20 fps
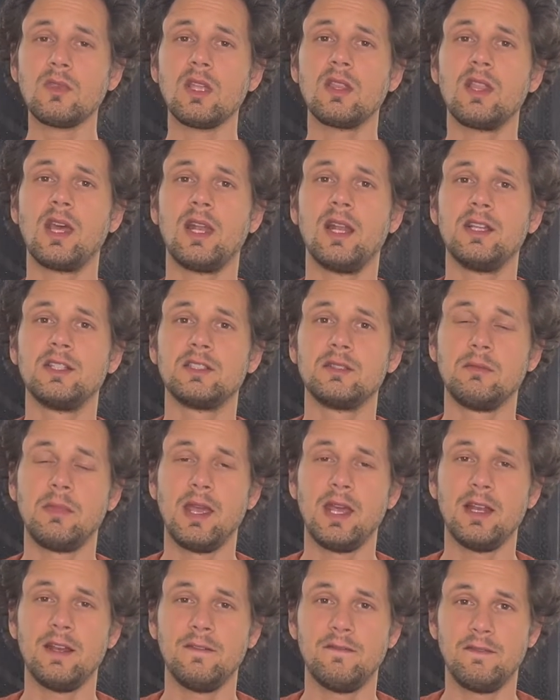that has
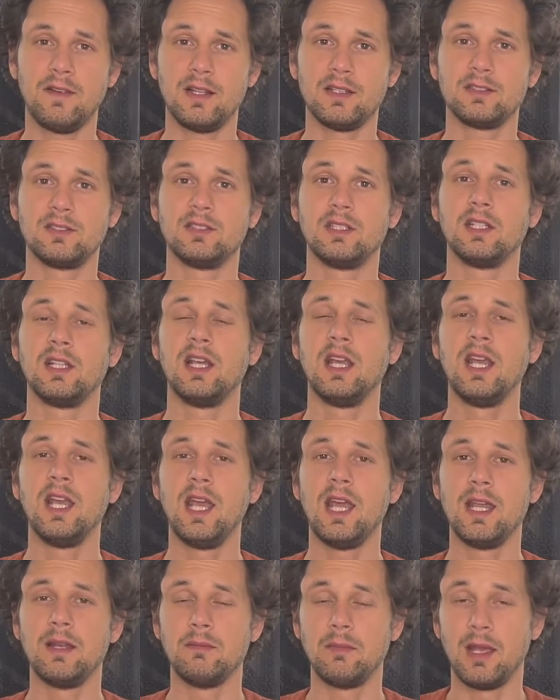manifested
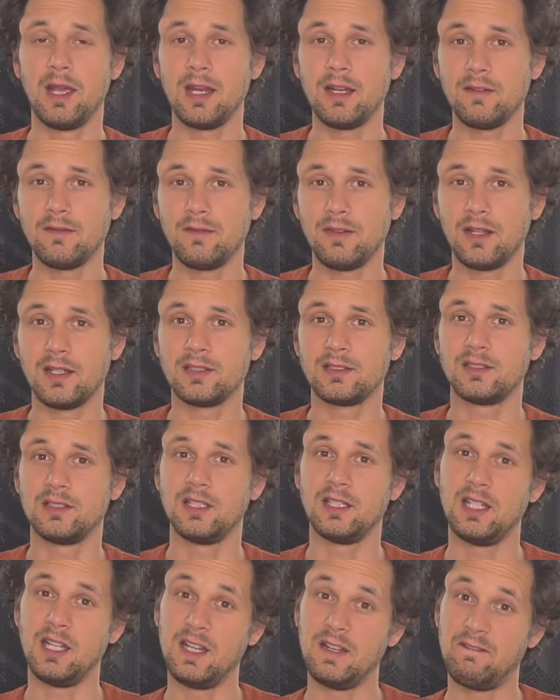
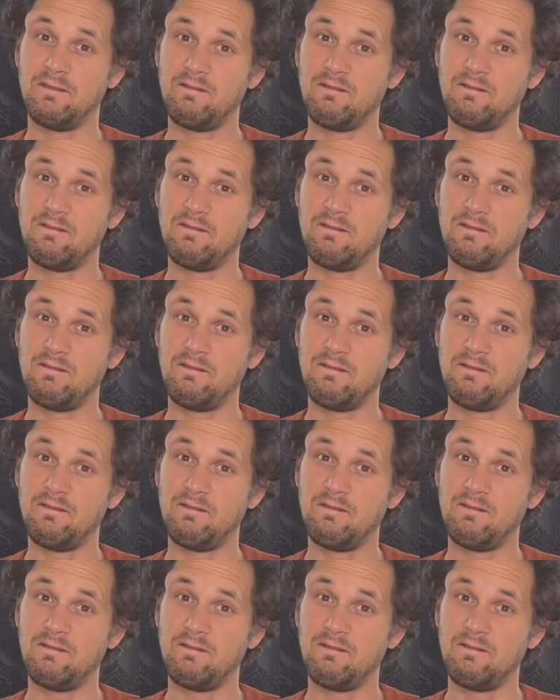and